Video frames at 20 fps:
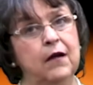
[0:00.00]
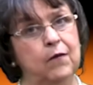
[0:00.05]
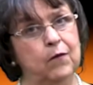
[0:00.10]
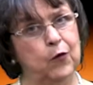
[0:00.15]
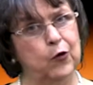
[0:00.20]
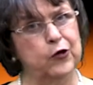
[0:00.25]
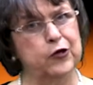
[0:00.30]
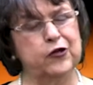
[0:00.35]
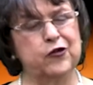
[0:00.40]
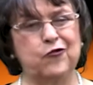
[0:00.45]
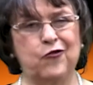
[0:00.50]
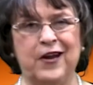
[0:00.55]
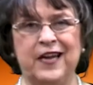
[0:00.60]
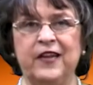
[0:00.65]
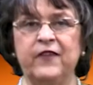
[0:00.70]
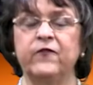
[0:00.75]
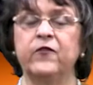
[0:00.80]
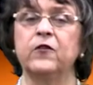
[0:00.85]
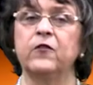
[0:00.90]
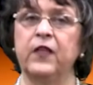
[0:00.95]
more
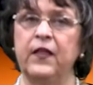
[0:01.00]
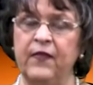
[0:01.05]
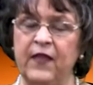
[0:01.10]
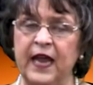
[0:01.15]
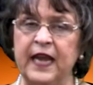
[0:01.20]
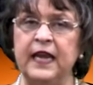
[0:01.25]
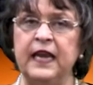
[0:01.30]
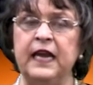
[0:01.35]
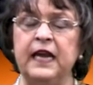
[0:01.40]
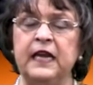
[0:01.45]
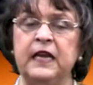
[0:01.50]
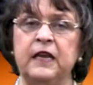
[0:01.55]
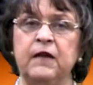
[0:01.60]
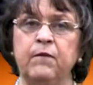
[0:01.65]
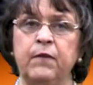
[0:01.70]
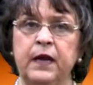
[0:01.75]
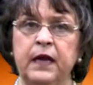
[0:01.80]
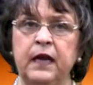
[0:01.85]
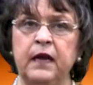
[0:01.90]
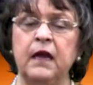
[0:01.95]
stressful than they need to
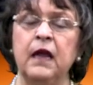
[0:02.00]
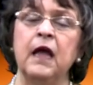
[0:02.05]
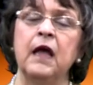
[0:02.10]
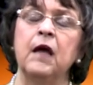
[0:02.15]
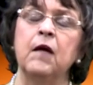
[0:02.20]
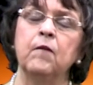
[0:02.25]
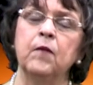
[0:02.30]
be,